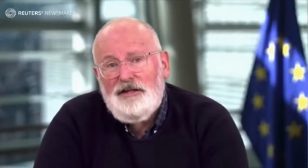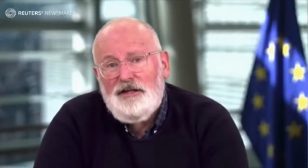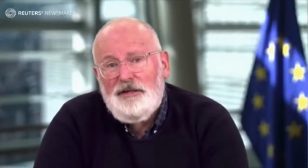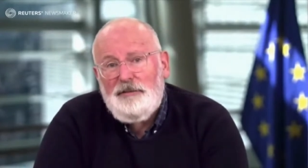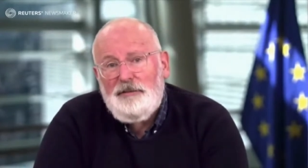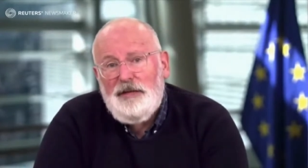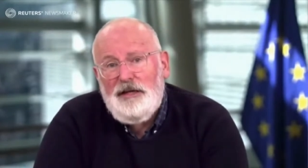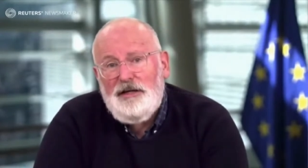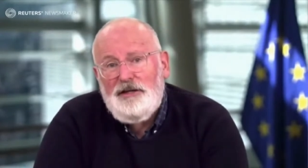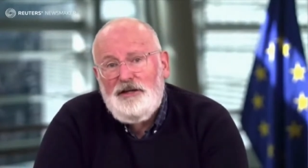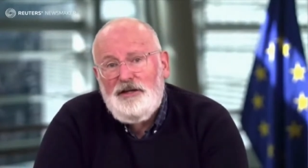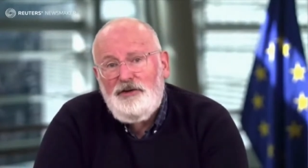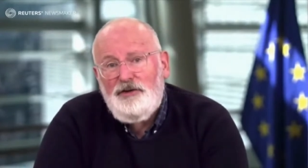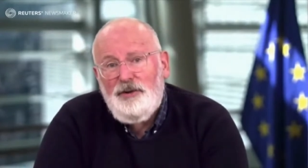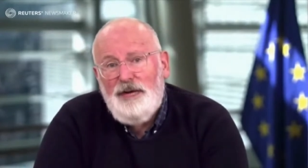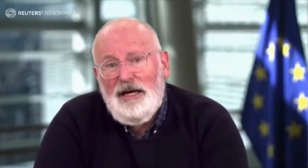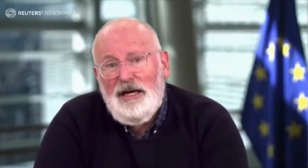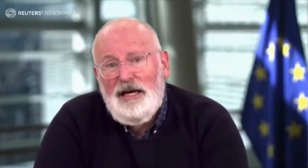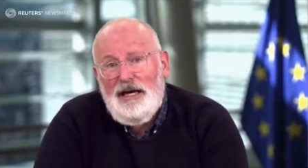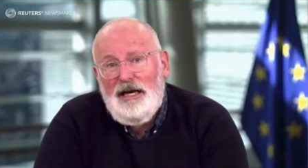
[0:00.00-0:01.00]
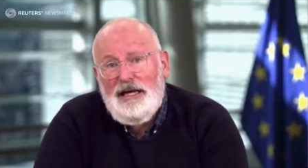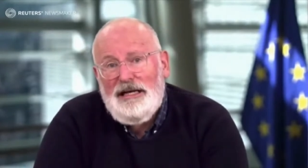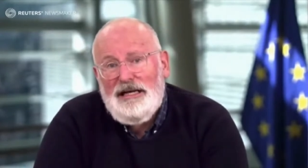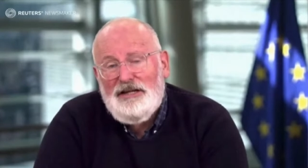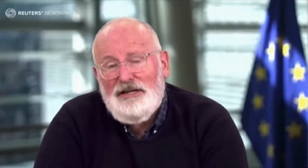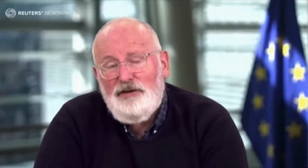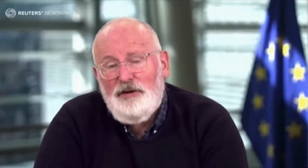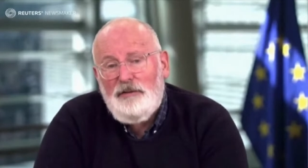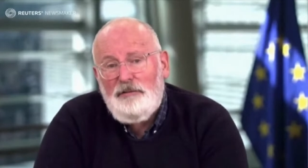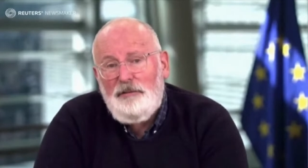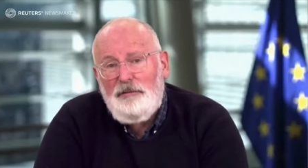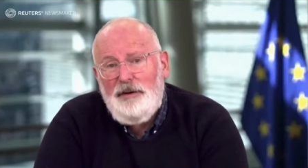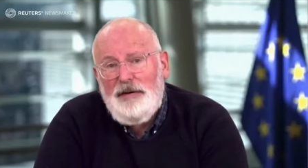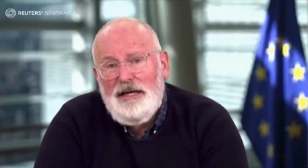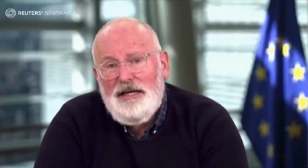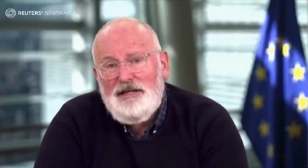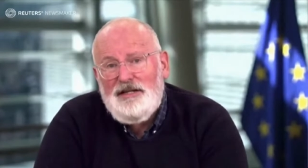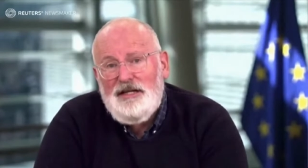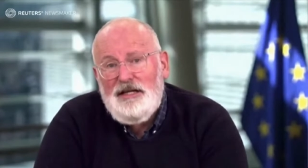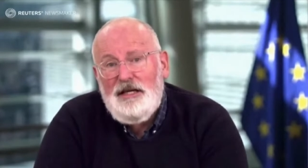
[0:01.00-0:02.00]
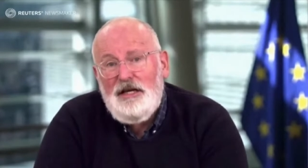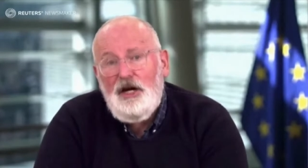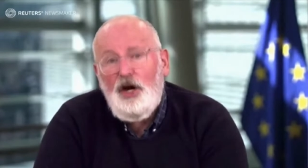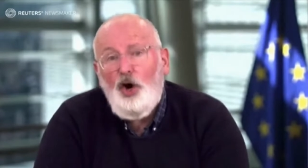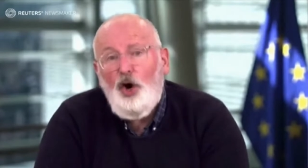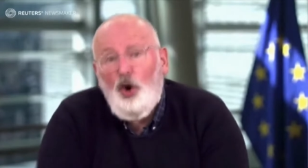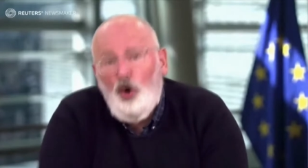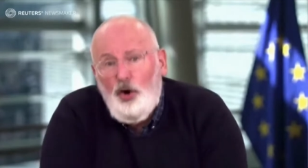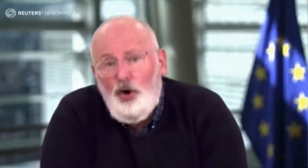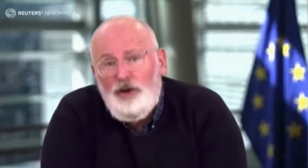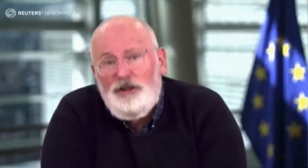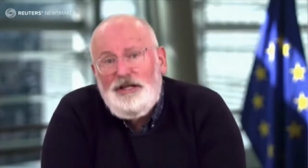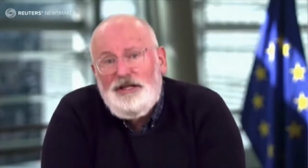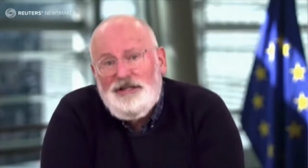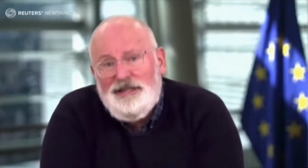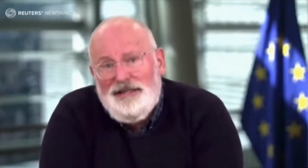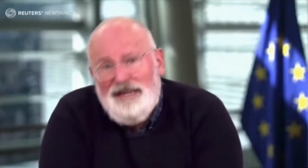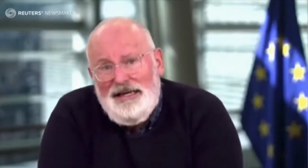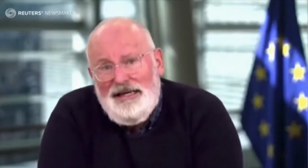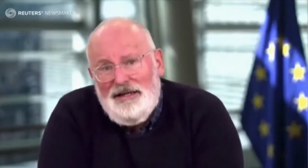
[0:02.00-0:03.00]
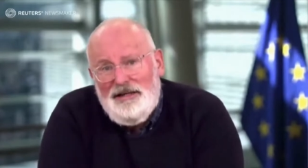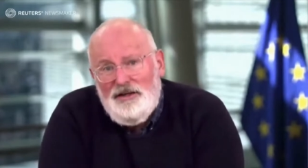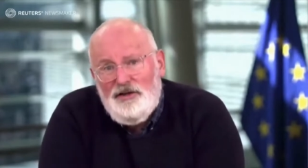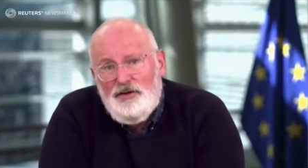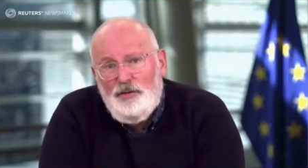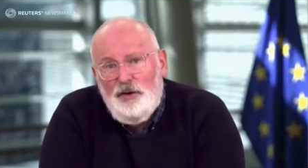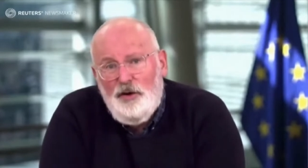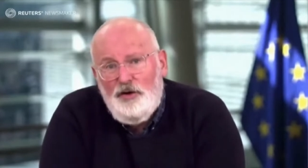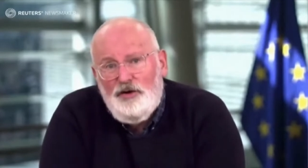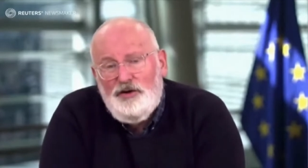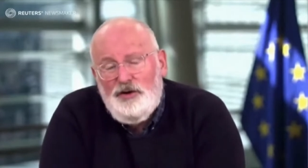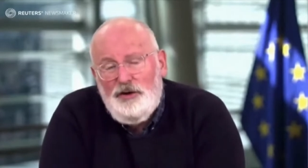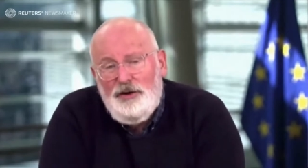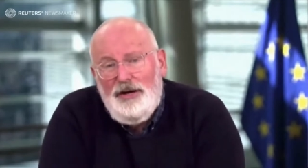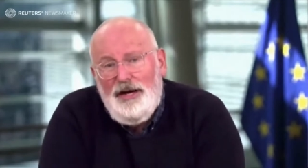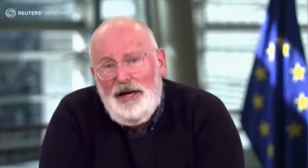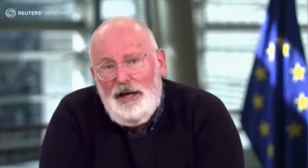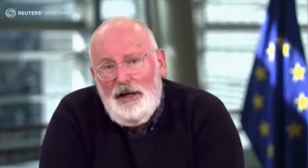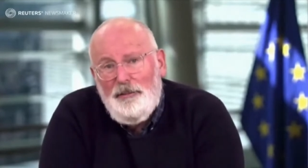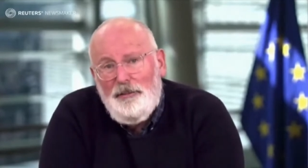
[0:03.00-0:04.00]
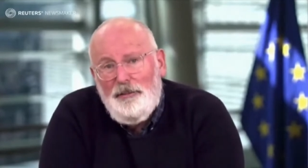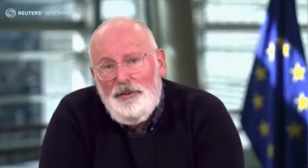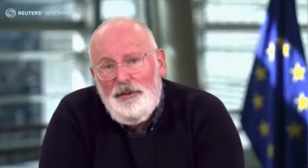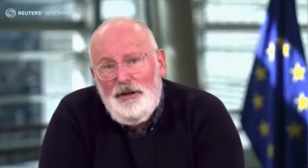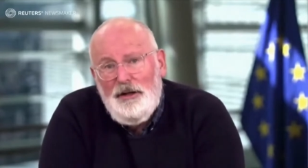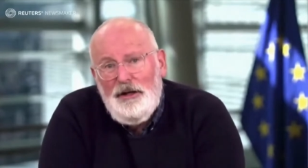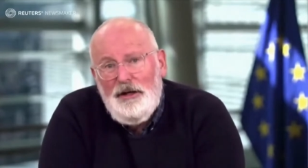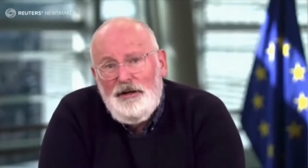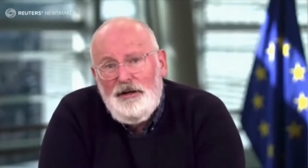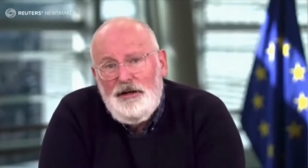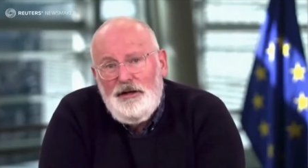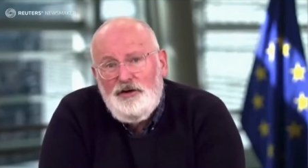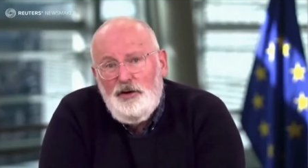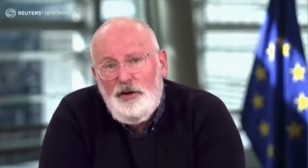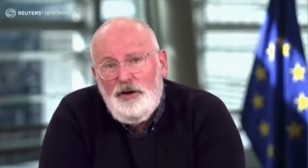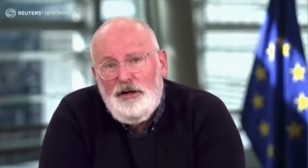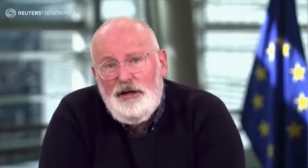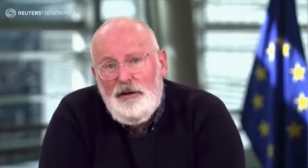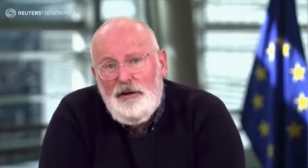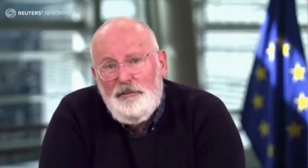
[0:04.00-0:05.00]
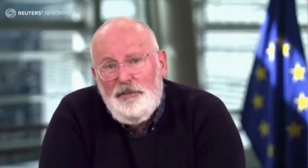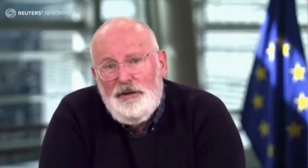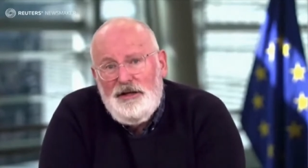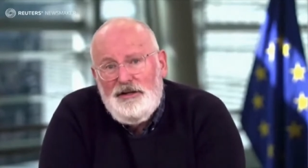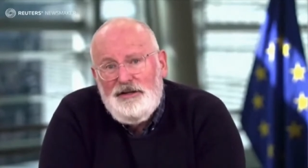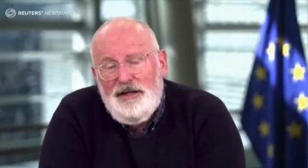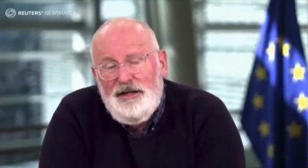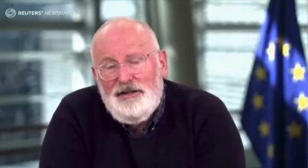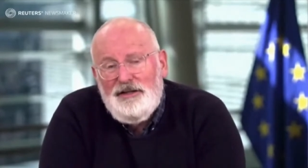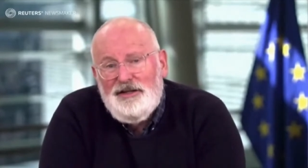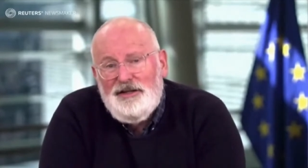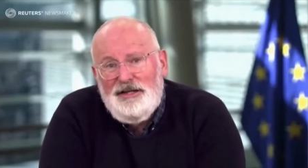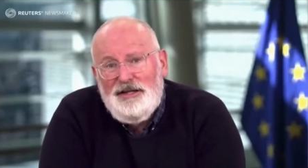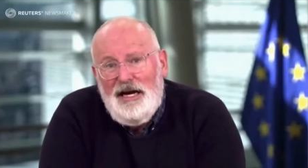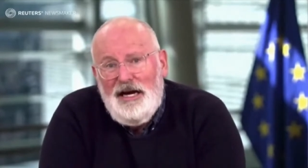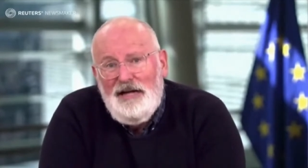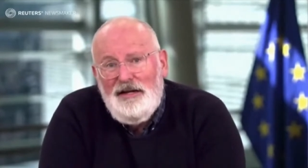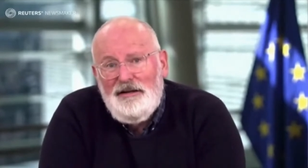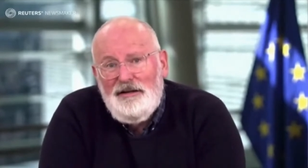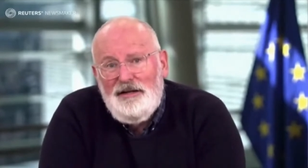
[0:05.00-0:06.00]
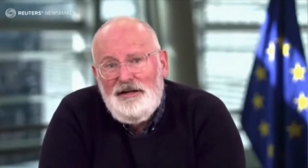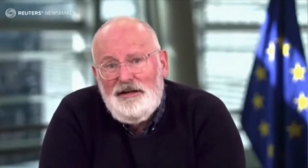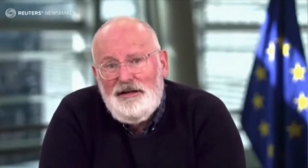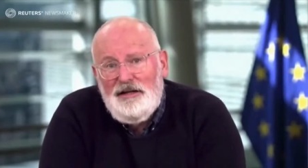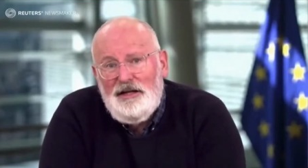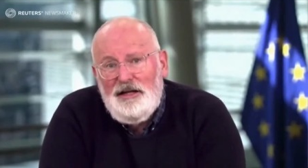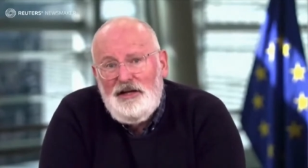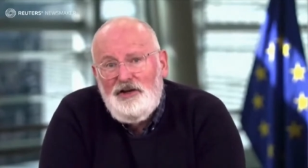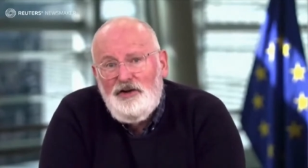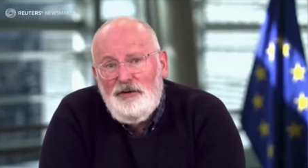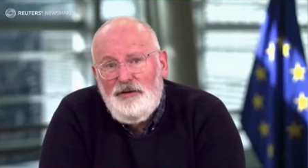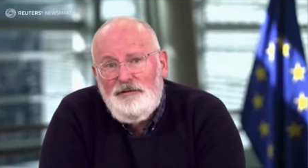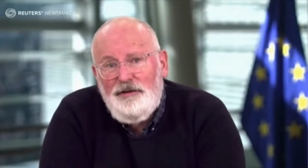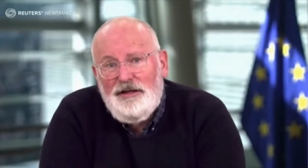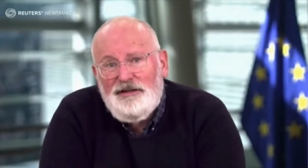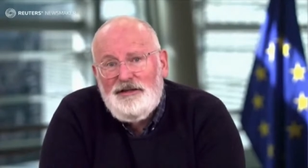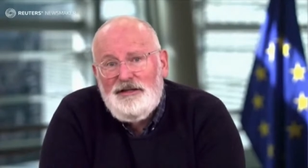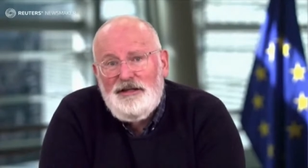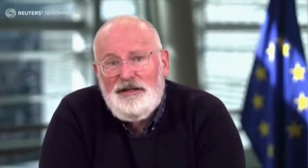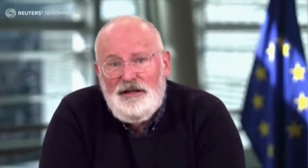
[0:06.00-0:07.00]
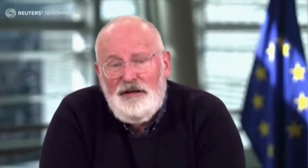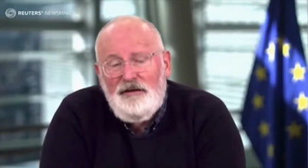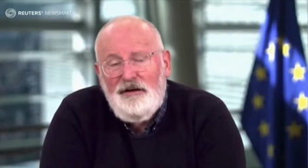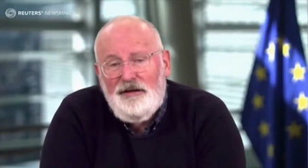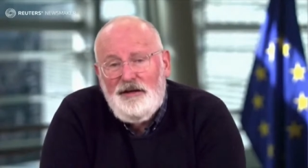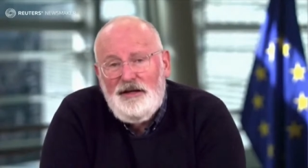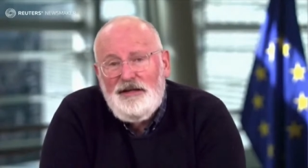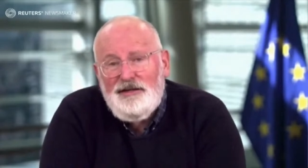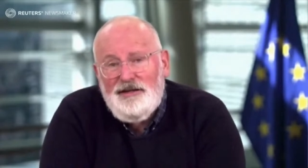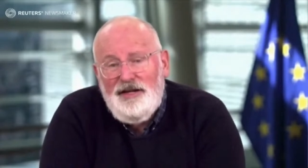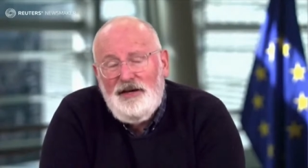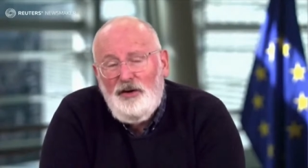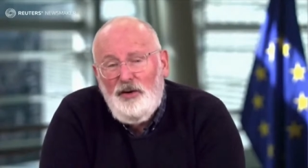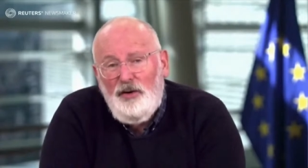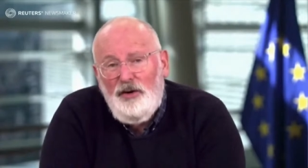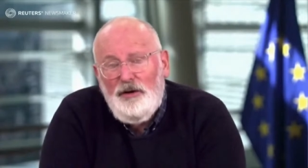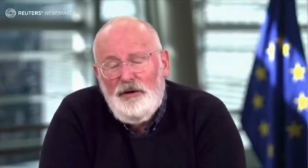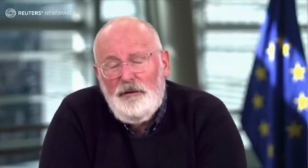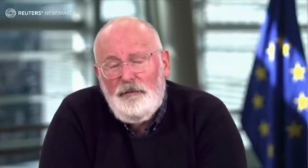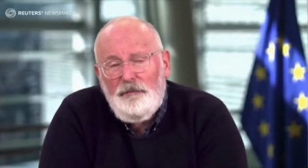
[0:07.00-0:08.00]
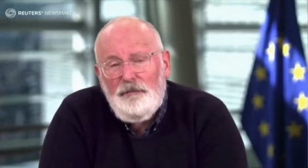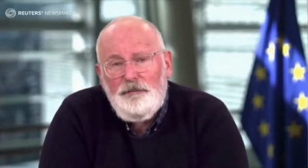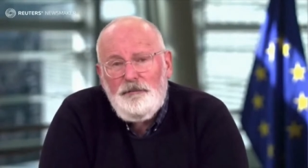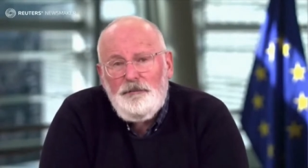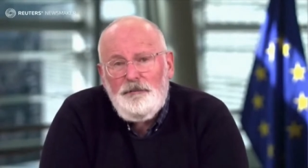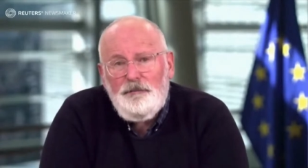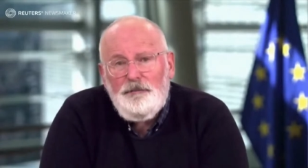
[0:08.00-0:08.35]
accessibility to electric mobility. All these things will also help these oil companies understand that they need to invest in other things than oil.